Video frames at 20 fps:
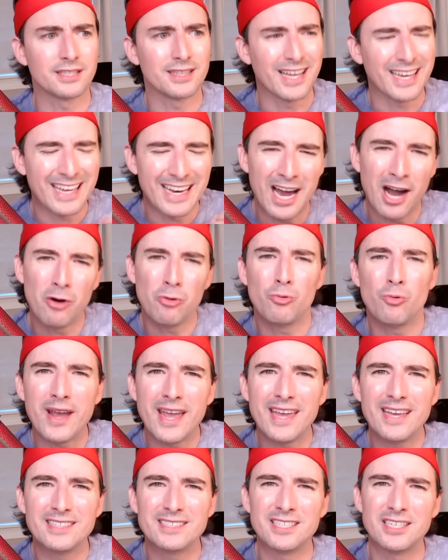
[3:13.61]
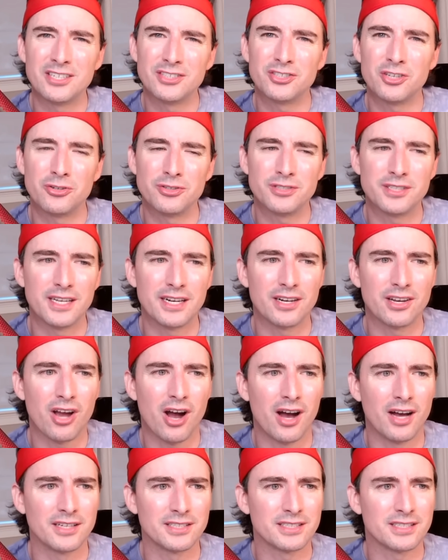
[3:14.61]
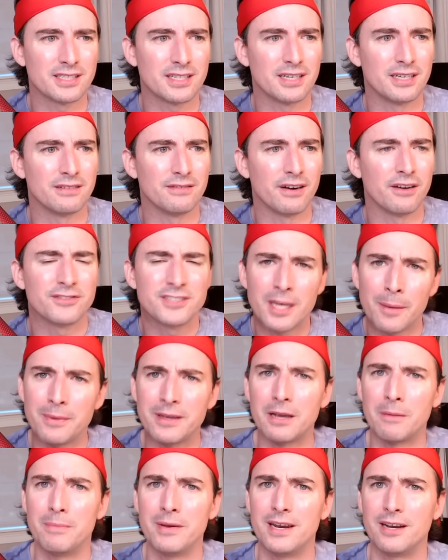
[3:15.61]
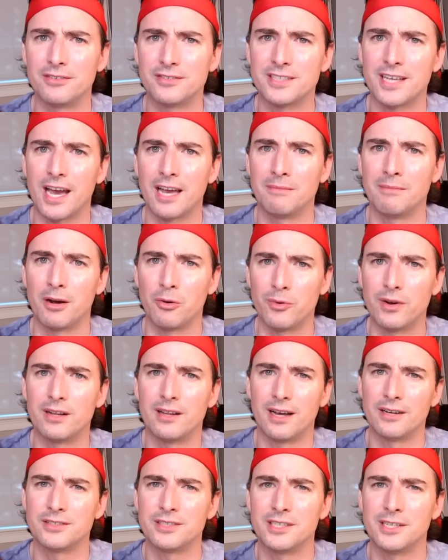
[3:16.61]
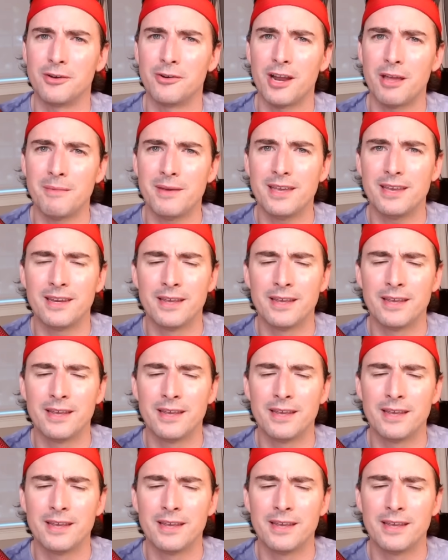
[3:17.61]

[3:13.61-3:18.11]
Like it outweighs the associated cost of stepping a bit outside my wheelhouse. You know what I mean?